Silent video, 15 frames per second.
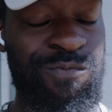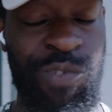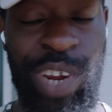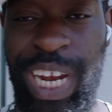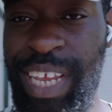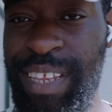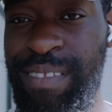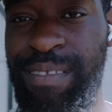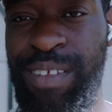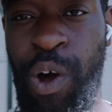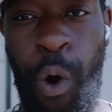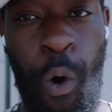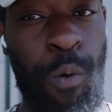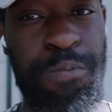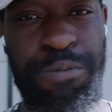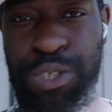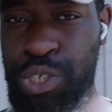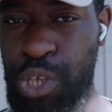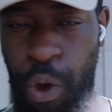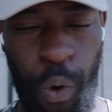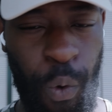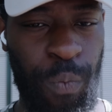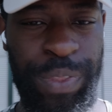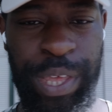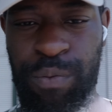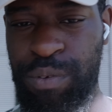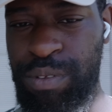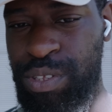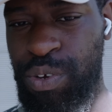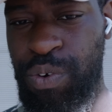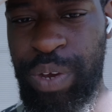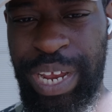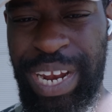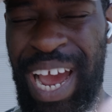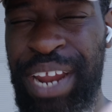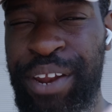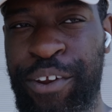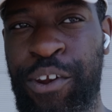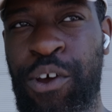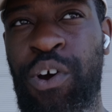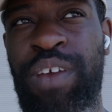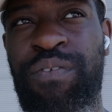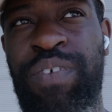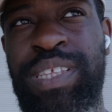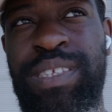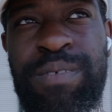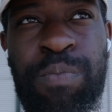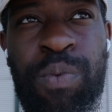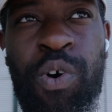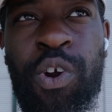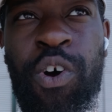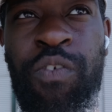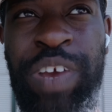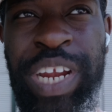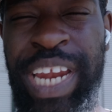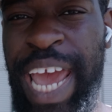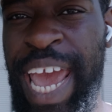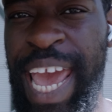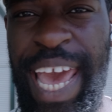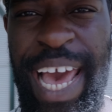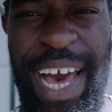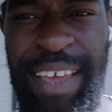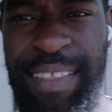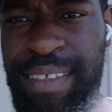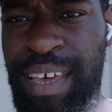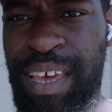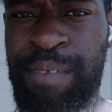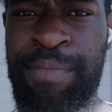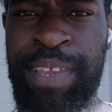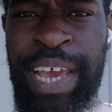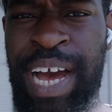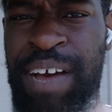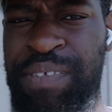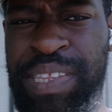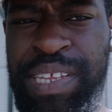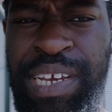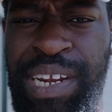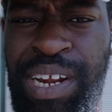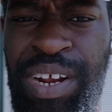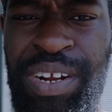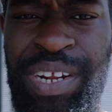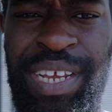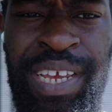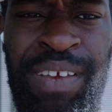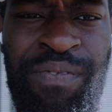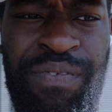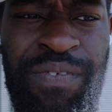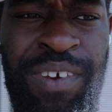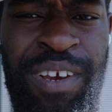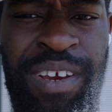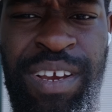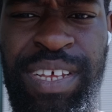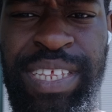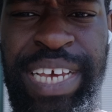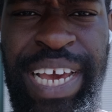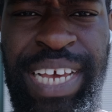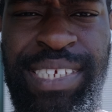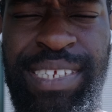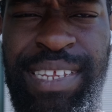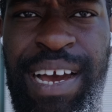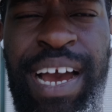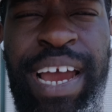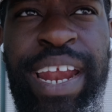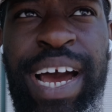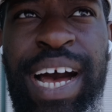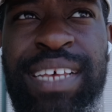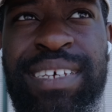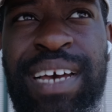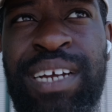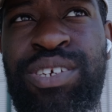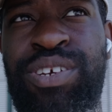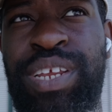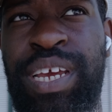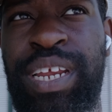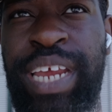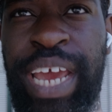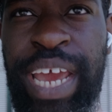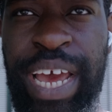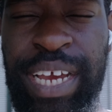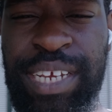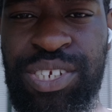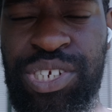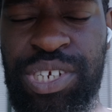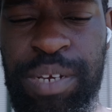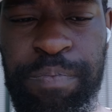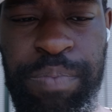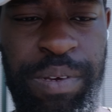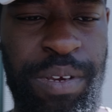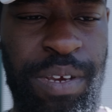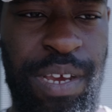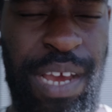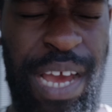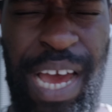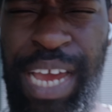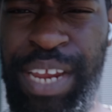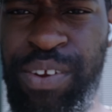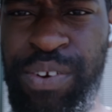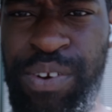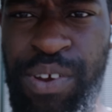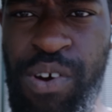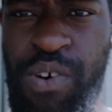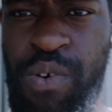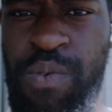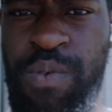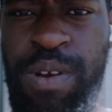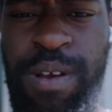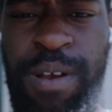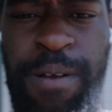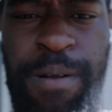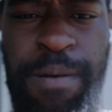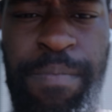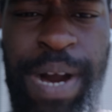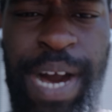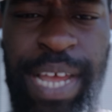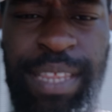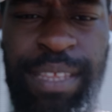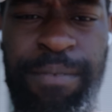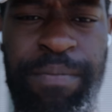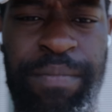really hope so they will do it. I don't know if it's more of an AI thing. They haven't declared if the S9 has actually an AI chip. I don't know, but